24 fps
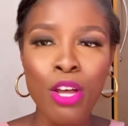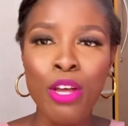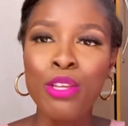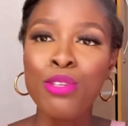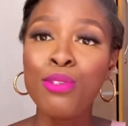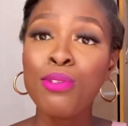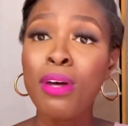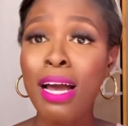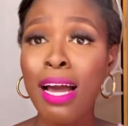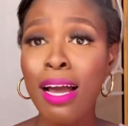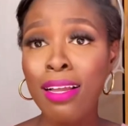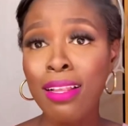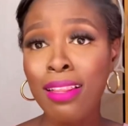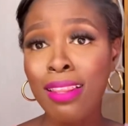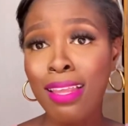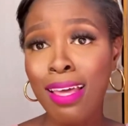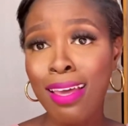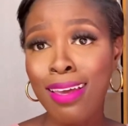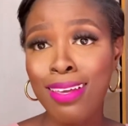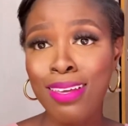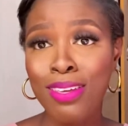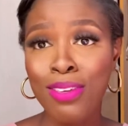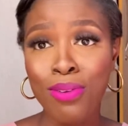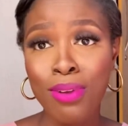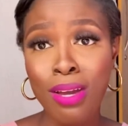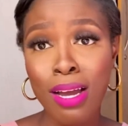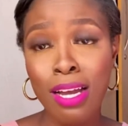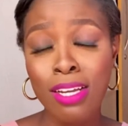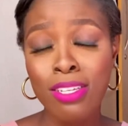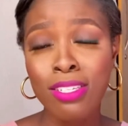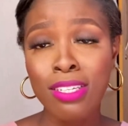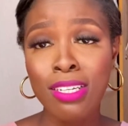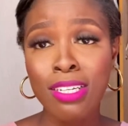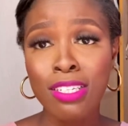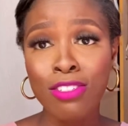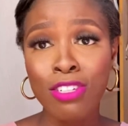So act like you're
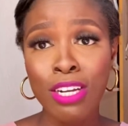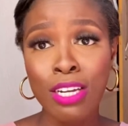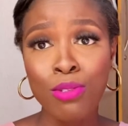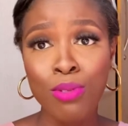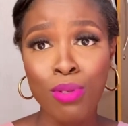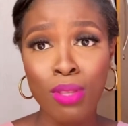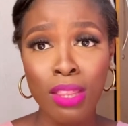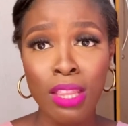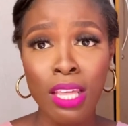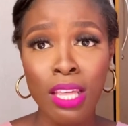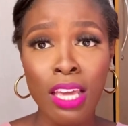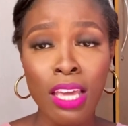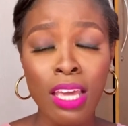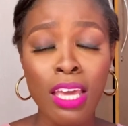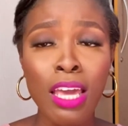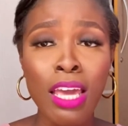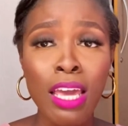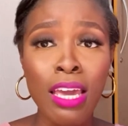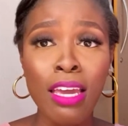actually trying to think.